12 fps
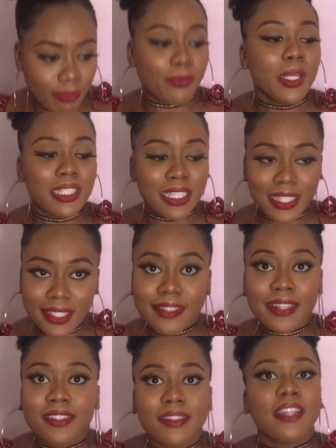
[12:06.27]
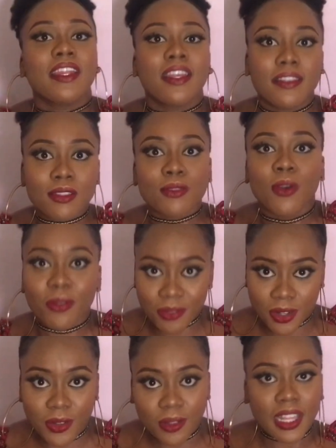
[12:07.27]
basically stating there that it's not
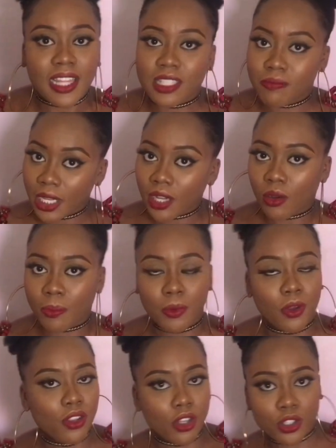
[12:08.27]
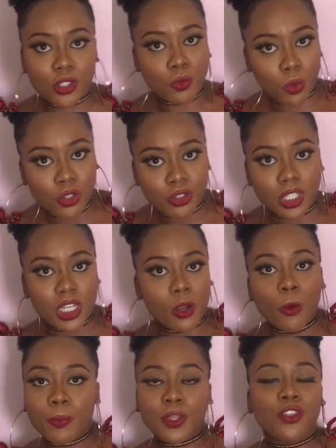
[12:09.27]
real, that it's made up, or you're just wondering their
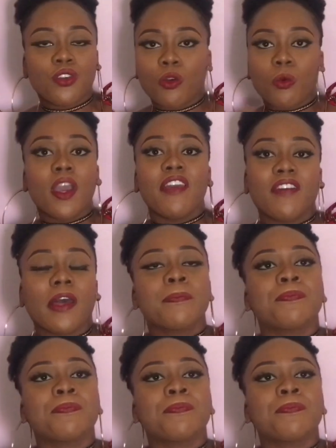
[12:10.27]
opinion or whatever.